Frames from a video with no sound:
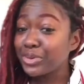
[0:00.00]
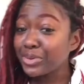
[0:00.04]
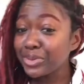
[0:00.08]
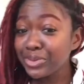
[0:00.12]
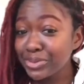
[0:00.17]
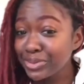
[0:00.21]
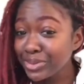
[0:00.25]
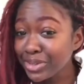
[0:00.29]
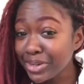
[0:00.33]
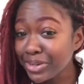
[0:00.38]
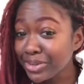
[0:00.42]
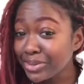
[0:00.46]
you
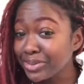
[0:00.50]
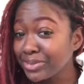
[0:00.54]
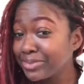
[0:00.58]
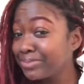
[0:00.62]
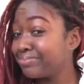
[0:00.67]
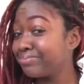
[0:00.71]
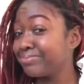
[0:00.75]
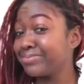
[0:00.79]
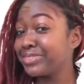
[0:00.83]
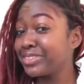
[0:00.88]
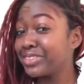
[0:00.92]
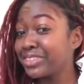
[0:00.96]
know,
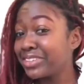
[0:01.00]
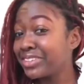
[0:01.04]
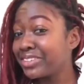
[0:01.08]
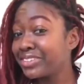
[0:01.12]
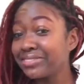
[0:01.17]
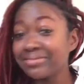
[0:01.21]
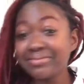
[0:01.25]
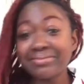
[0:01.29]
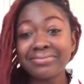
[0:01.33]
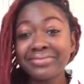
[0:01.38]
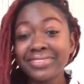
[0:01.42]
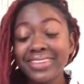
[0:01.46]
you know.
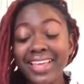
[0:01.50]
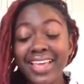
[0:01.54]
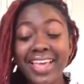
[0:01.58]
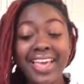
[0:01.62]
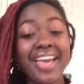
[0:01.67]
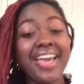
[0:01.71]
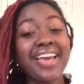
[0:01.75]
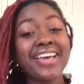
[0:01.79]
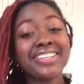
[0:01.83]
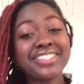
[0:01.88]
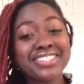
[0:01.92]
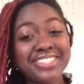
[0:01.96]

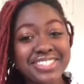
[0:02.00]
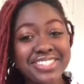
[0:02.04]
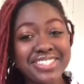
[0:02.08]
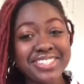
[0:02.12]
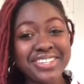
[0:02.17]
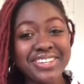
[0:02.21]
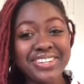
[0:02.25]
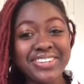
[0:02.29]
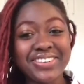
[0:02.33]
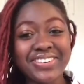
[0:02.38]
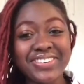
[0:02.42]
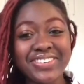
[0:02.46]

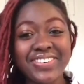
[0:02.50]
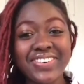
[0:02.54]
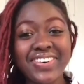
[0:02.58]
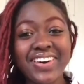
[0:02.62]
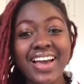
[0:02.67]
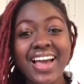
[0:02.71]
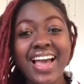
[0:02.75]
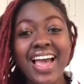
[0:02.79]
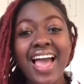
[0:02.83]
So